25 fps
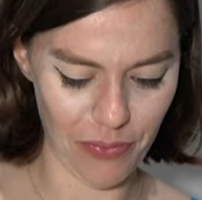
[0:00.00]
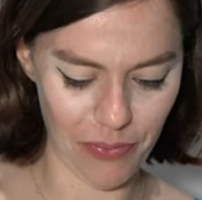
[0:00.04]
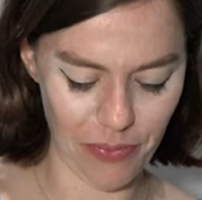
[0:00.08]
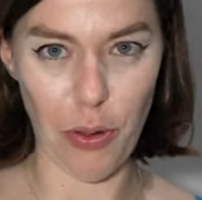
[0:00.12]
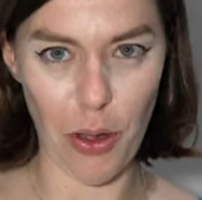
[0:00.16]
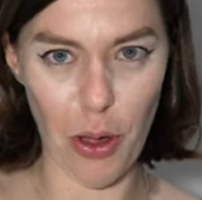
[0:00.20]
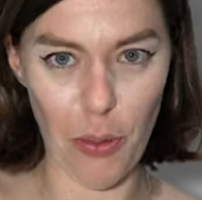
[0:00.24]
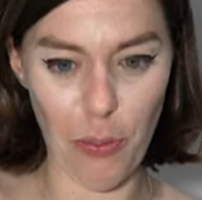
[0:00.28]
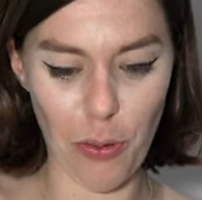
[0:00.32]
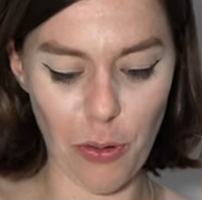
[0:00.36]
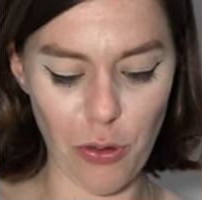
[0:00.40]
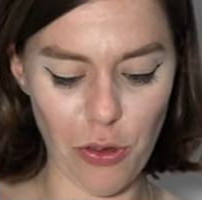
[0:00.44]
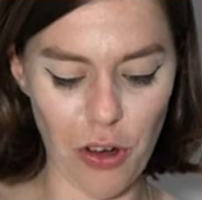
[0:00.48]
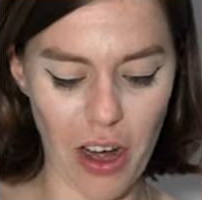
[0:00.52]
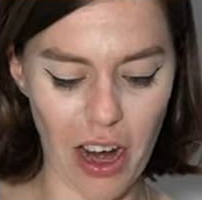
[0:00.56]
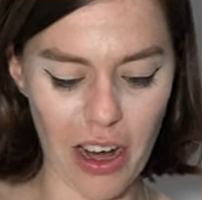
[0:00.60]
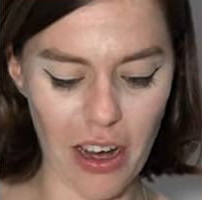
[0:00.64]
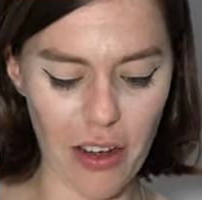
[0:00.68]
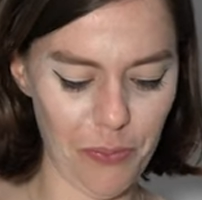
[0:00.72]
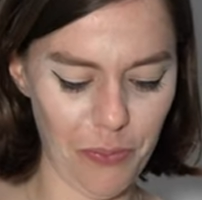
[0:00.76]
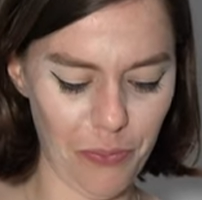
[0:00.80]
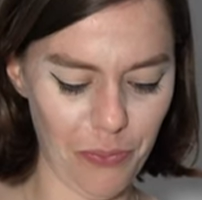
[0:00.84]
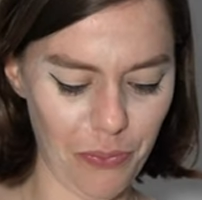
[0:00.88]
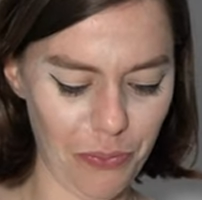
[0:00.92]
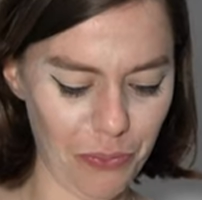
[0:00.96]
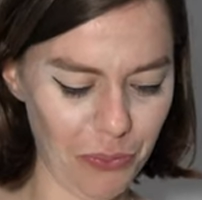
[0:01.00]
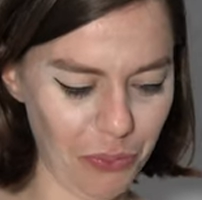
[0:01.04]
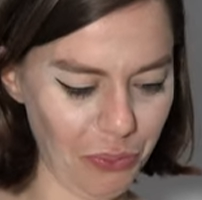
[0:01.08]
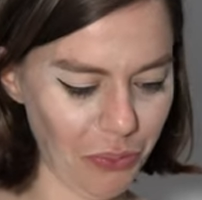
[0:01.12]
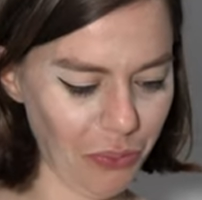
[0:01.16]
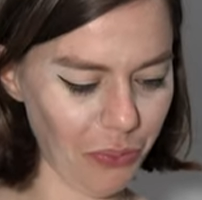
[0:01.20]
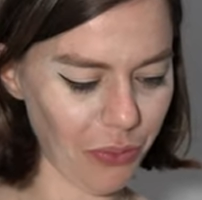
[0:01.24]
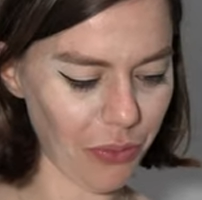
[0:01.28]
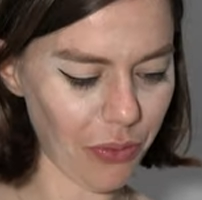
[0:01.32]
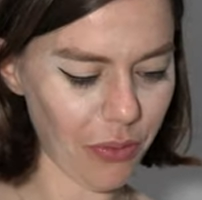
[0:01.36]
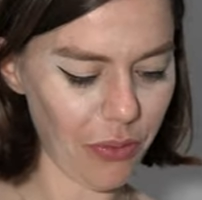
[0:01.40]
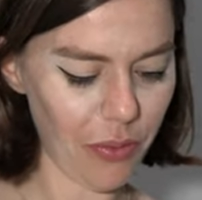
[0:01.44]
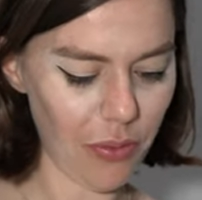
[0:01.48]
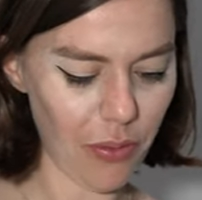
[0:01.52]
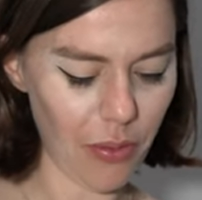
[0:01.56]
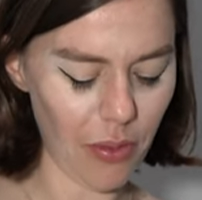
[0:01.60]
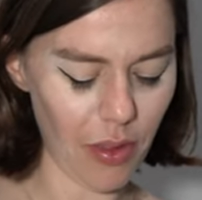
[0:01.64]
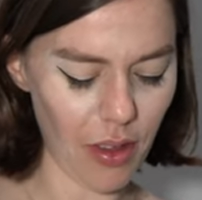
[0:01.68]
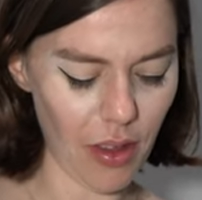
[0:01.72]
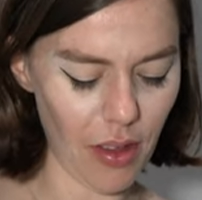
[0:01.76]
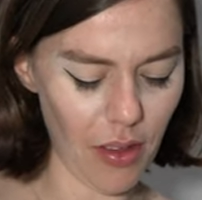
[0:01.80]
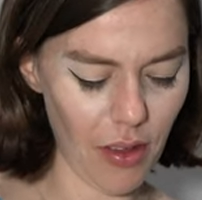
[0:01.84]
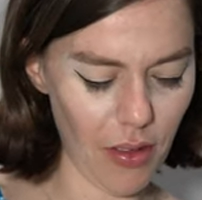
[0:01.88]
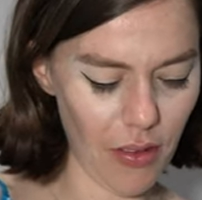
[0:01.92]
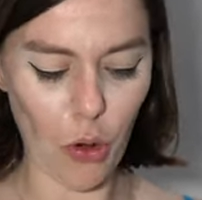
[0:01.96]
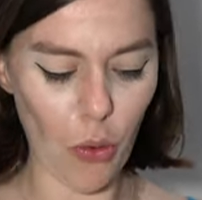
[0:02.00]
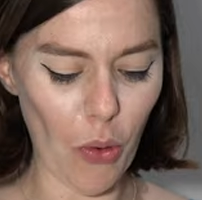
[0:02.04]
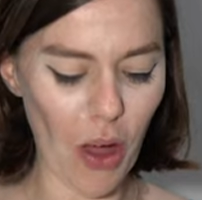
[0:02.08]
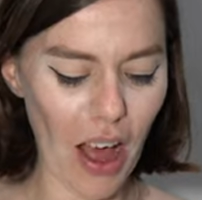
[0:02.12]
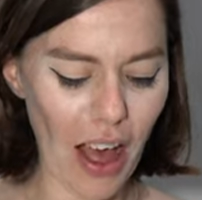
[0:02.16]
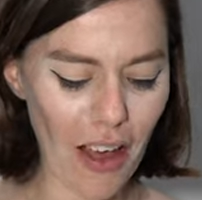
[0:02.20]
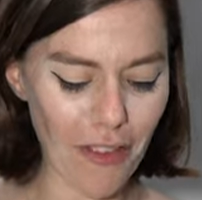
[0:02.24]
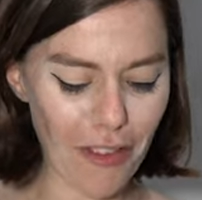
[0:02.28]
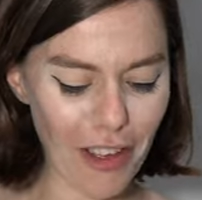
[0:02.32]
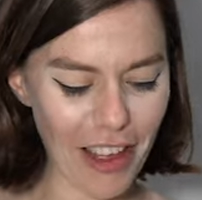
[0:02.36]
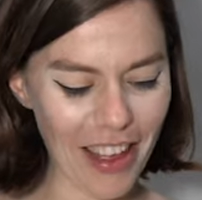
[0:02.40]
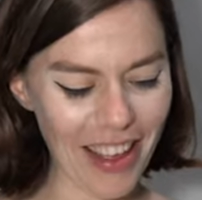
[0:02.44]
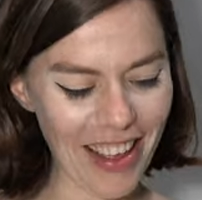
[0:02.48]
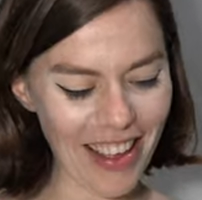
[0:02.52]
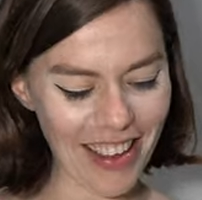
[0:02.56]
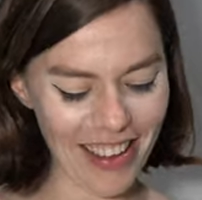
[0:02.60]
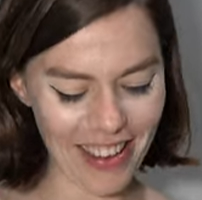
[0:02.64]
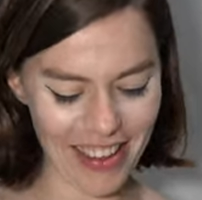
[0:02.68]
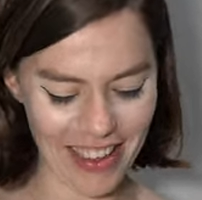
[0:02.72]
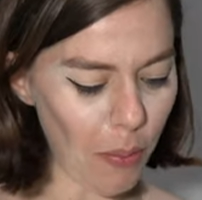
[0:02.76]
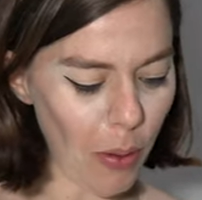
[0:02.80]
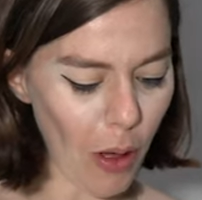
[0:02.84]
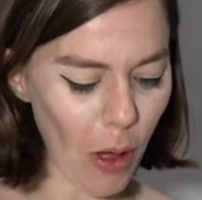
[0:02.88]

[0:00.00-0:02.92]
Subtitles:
Purple dragon fruit, guava,